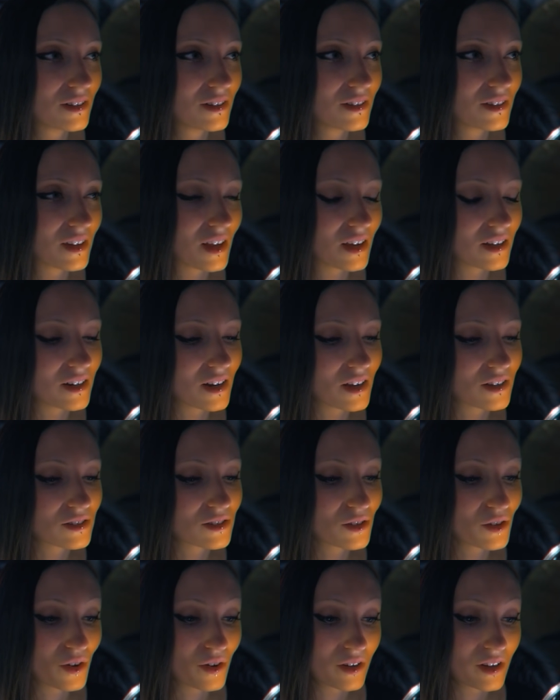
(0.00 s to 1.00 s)
that
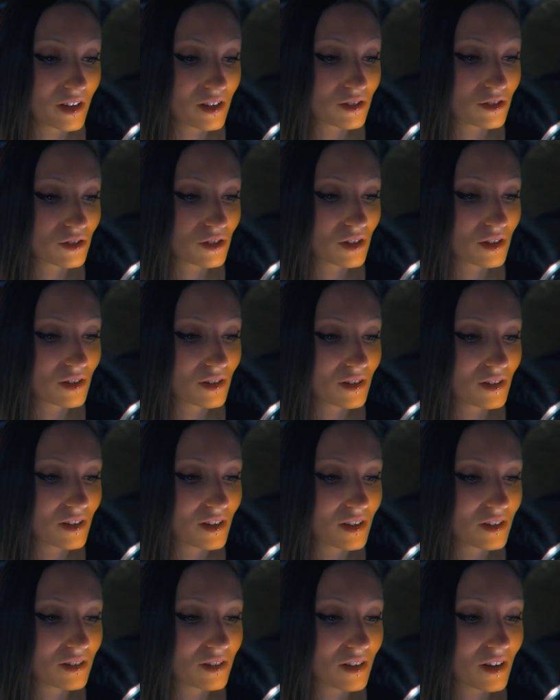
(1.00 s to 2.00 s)
as long as
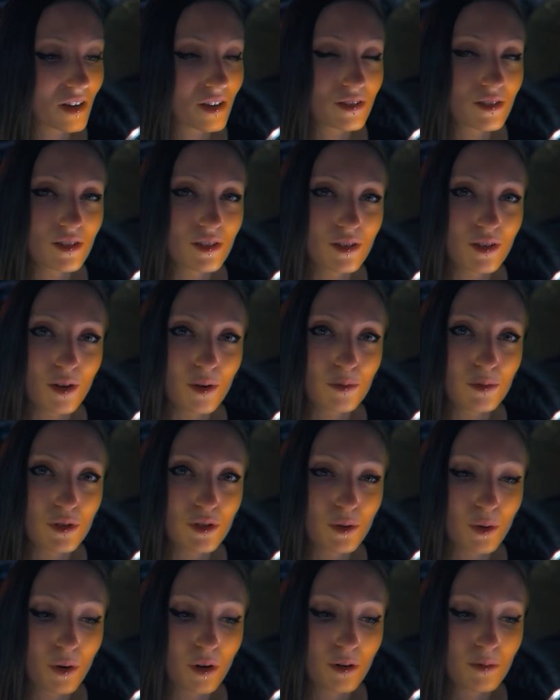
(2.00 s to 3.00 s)
it hasn't
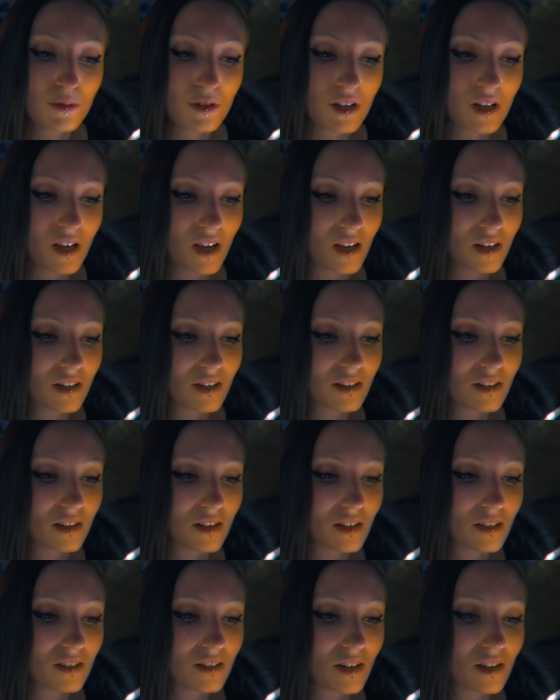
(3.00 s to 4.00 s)
absorbed
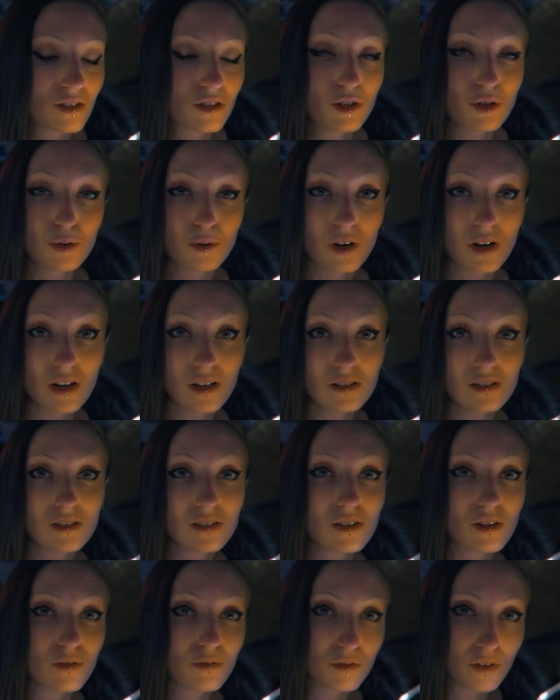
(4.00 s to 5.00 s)
anything that degrades
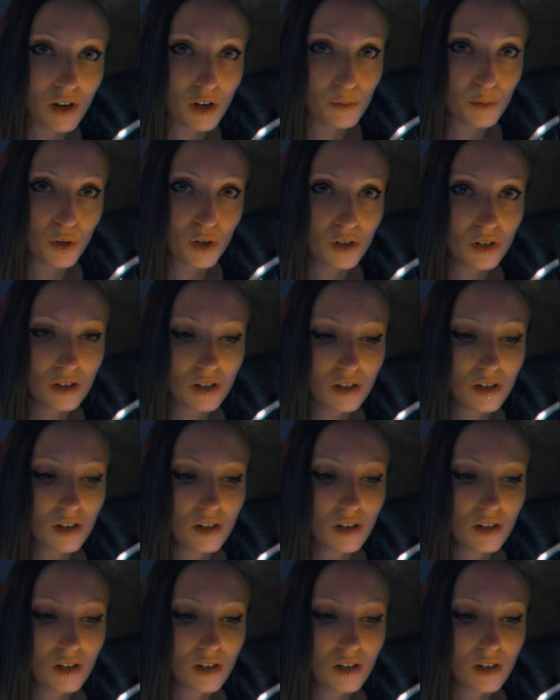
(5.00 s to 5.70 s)
the fiber,